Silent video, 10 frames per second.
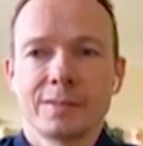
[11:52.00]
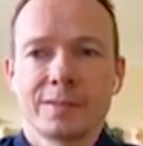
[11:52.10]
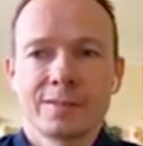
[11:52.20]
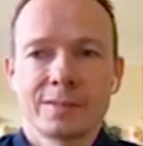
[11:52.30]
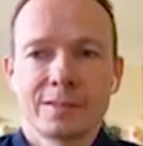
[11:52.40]

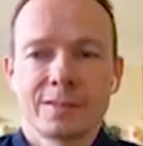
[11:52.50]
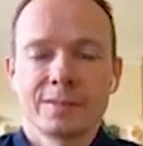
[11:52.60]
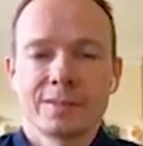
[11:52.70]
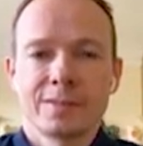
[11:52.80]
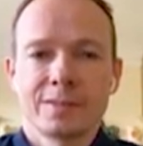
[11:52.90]

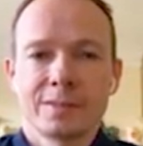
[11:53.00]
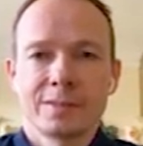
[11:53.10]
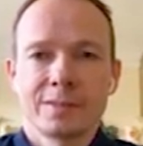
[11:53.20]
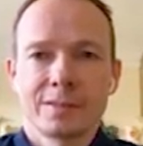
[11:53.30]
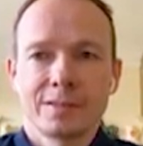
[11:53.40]

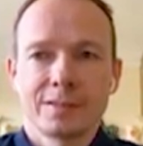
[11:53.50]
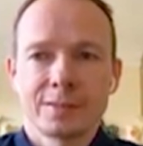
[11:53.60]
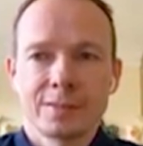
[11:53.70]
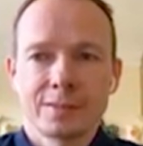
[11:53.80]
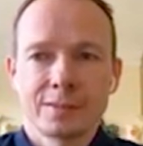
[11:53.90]

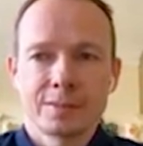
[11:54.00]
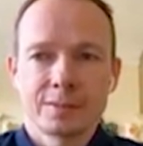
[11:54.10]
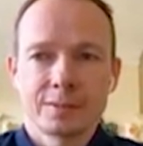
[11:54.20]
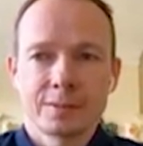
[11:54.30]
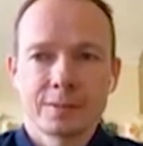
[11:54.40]

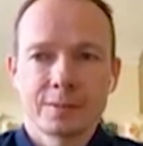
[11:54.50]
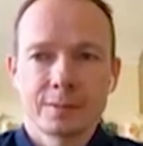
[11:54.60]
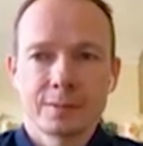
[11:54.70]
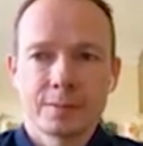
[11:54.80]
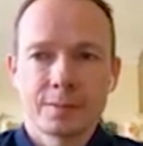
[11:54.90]

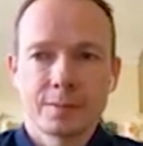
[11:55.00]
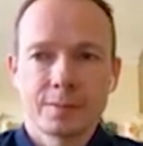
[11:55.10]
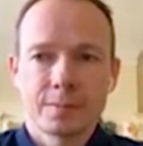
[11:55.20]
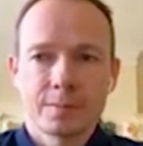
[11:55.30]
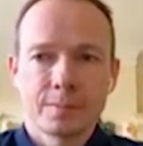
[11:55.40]

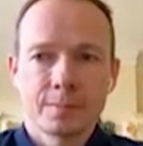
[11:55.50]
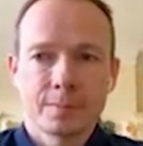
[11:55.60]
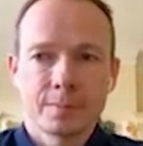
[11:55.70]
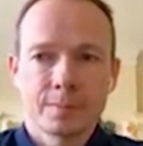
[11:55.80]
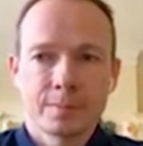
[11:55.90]

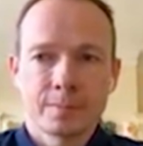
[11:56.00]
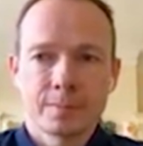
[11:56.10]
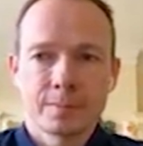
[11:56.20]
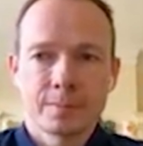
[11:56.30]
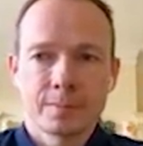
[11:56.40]

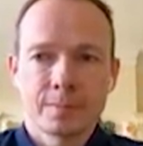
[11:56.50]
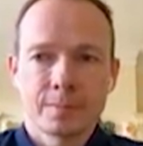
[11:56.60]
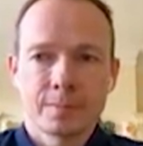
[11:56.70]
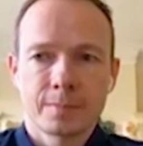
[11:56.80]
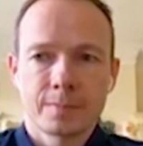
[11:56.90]

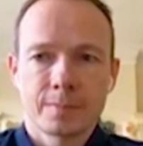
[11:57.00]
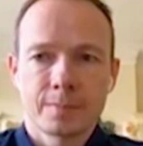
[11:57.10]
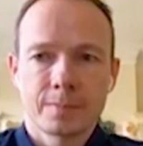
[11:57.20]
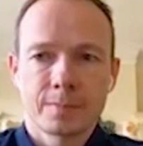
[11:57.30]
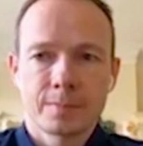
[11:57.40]

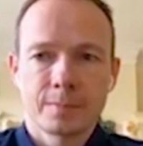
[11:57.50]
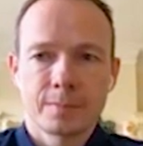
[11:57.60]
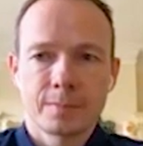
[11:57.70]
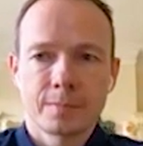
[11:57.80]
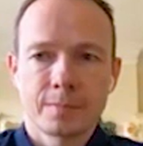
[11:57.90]

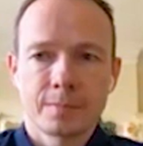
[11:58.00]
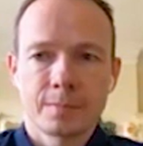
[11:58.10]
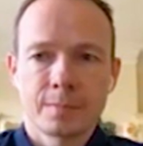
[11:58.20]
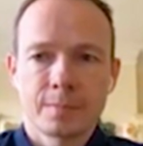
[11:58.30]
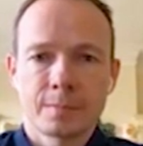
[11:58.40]

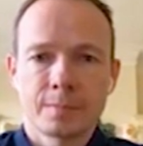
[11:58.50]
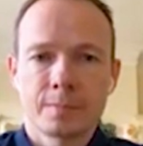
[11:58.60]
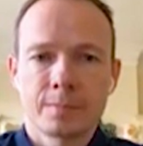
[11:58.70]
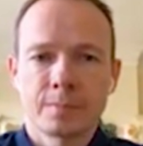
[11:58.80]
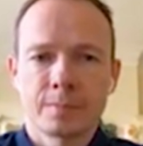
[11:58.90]

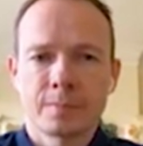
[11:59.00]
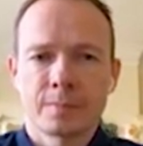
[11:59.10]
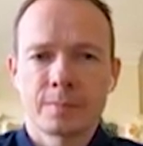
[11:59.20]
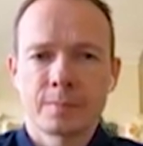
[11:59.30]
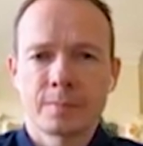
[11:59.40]

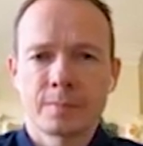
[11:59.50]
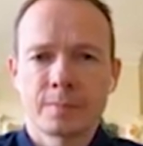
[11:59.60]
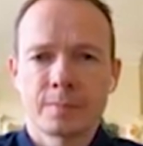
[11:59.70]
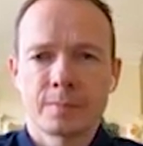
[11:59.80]
This person isn't speaking.